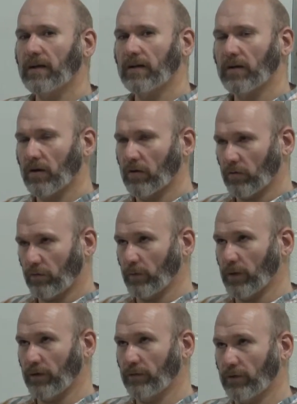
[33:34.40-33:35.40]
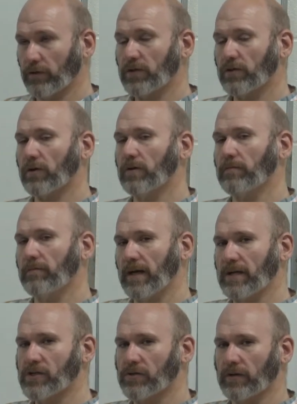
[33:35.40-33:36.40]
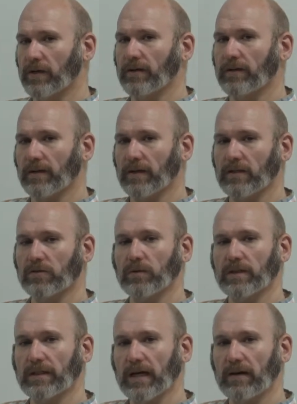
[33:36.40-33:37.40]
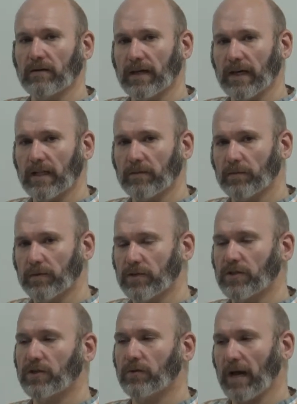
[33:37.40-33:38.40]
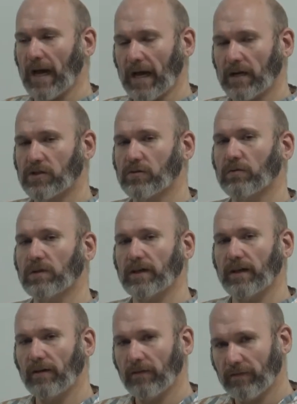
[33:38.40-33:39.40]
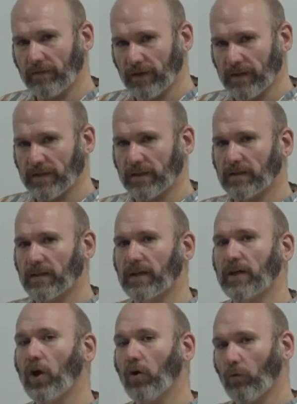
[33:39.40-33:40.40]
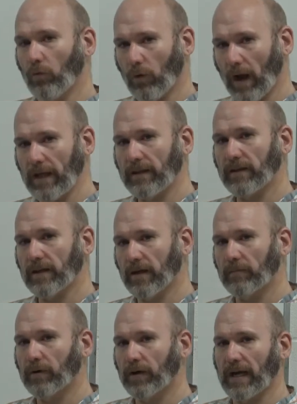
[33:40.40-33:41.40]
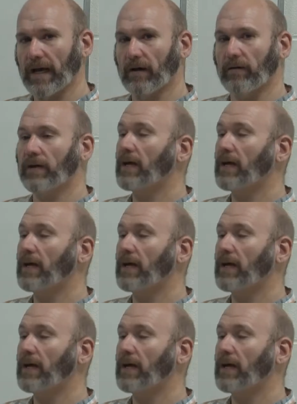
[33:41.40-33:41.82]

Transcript: or when you first start measuring things with dial calipers, to actually physically write the number down